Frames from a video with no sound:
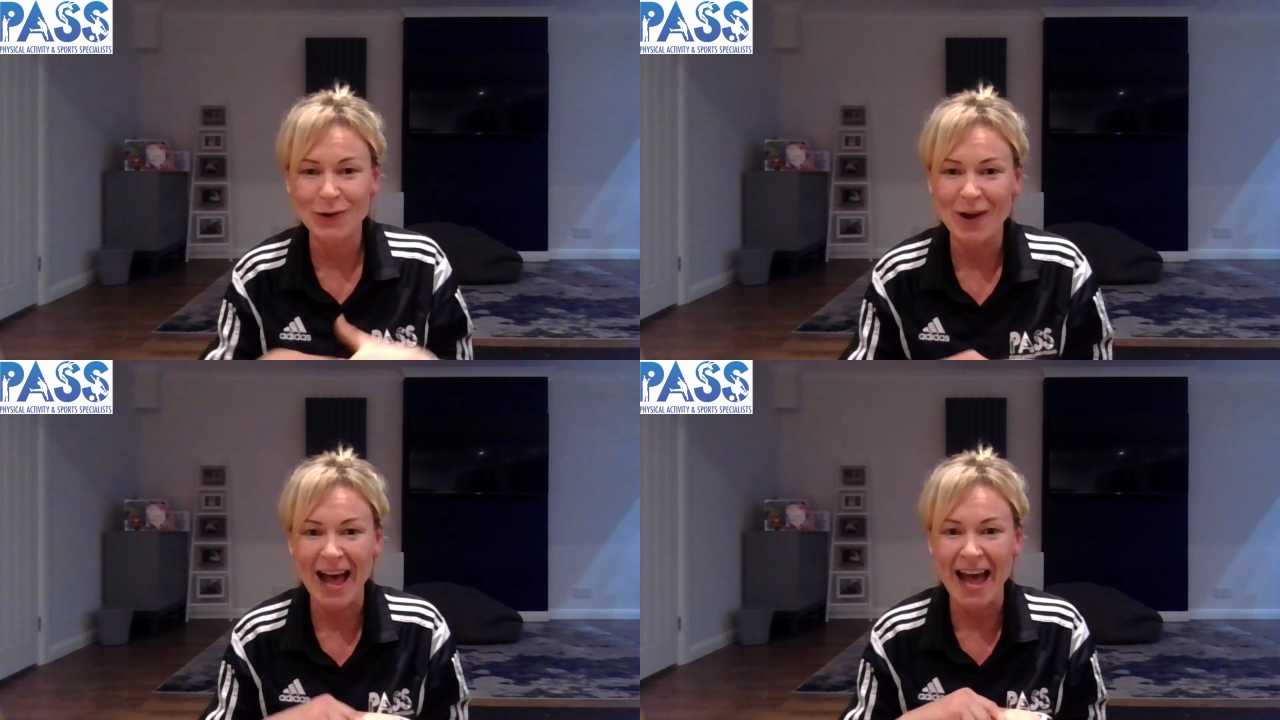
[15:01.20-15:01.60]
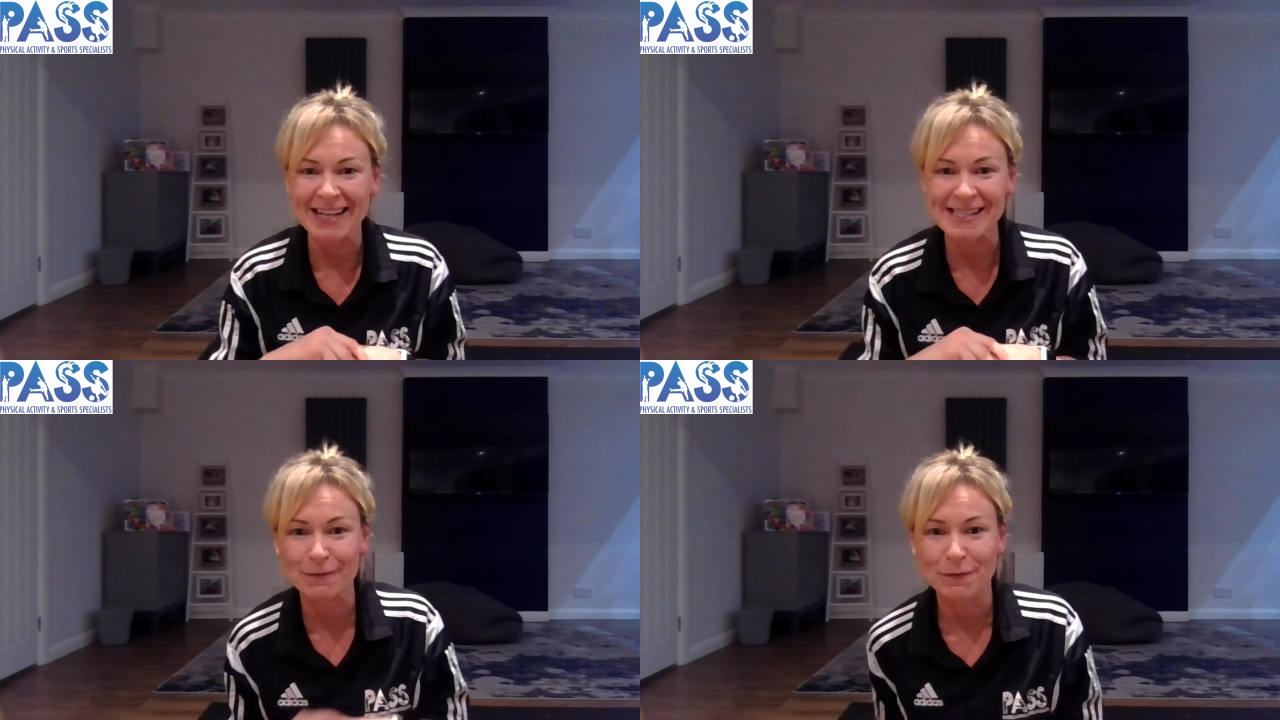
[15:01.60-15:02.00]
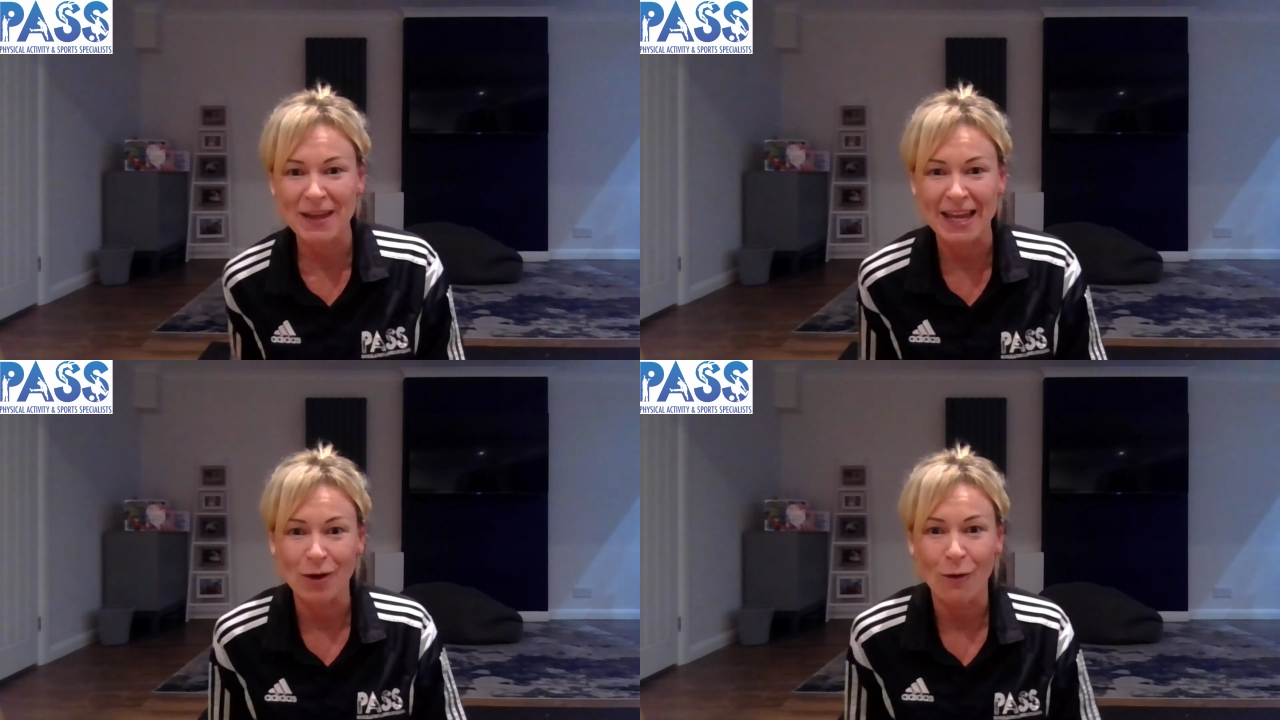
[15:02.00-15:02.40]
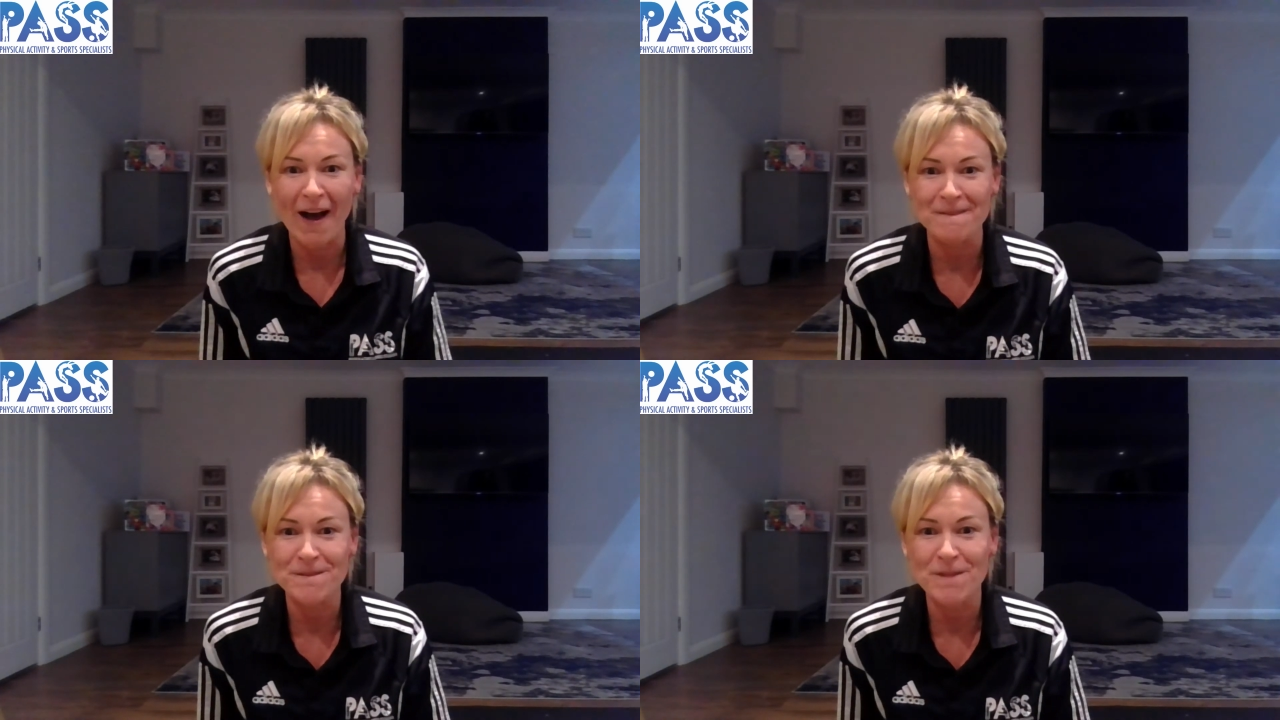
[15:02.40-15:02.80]
your hands and feet
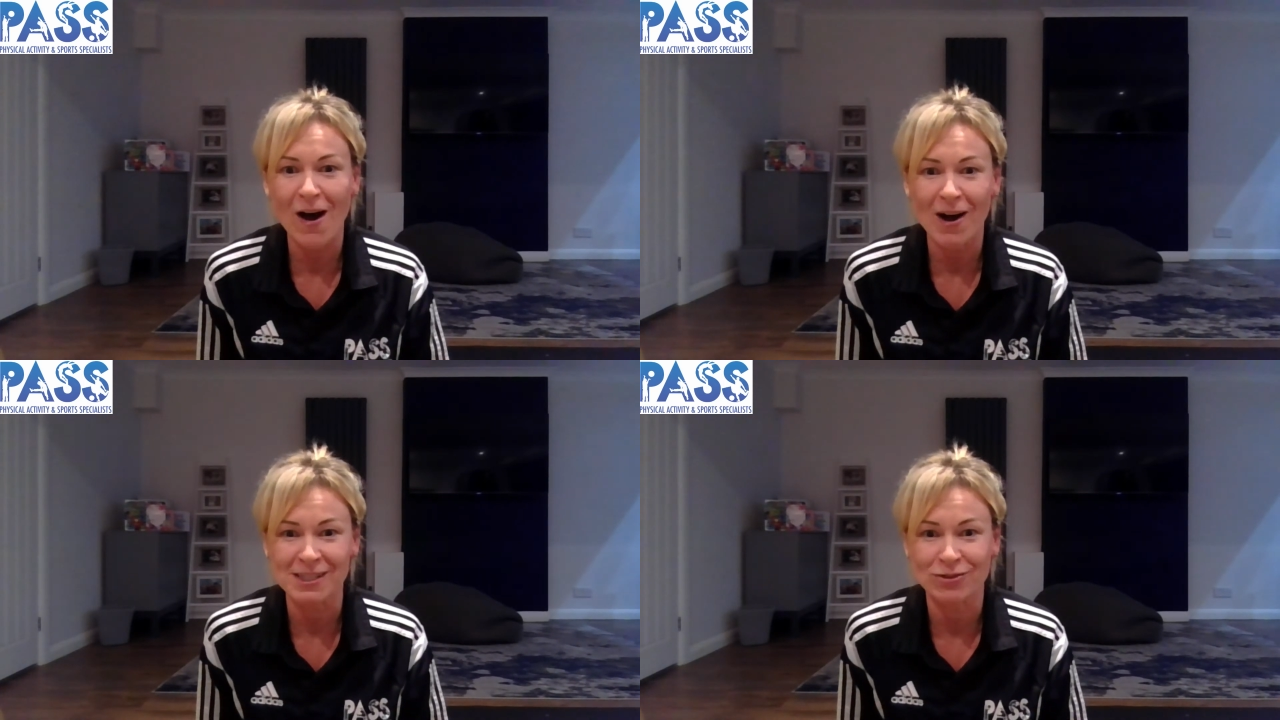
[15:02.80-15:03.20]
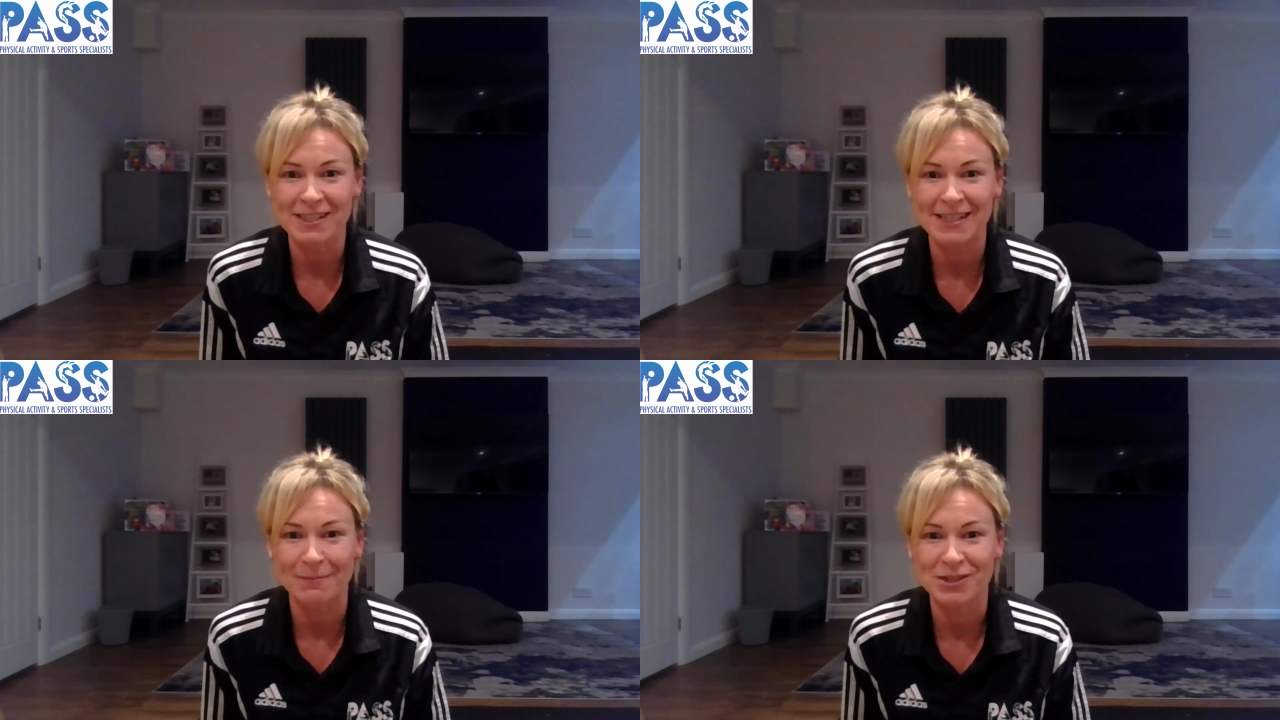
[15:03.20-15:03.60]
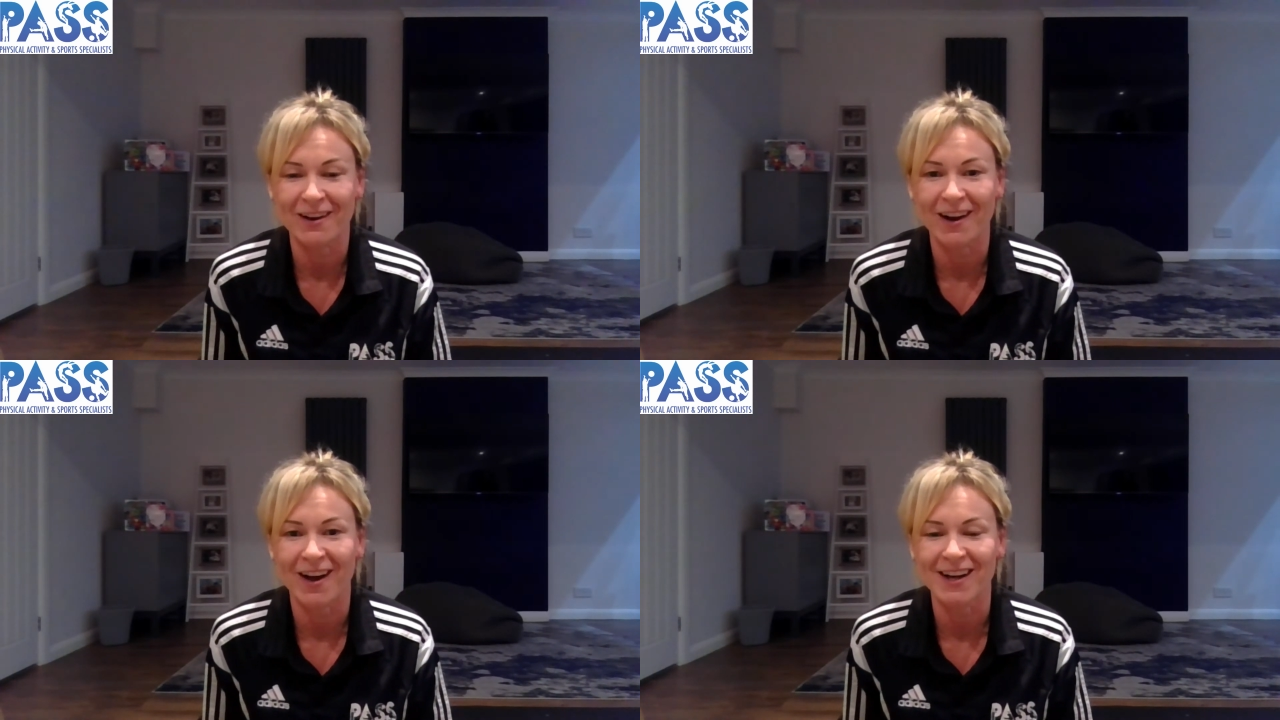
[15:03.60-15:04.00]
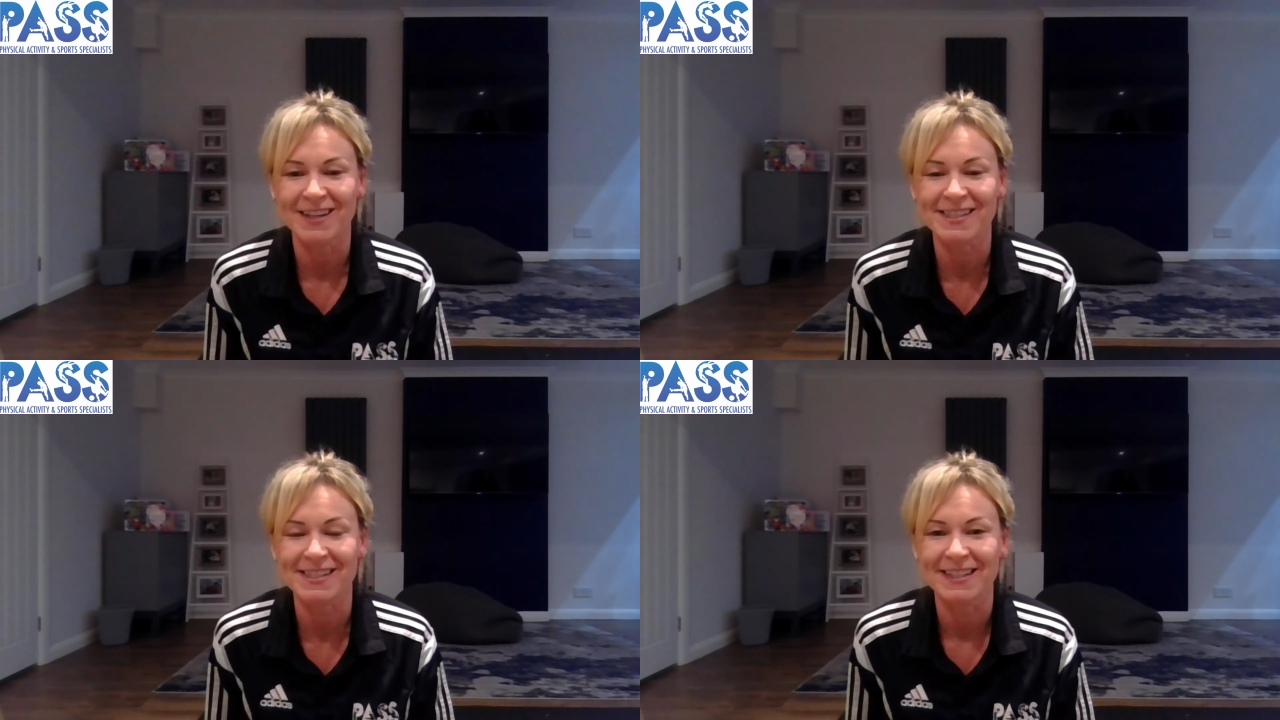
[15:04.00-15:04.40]
quite fast, reception class?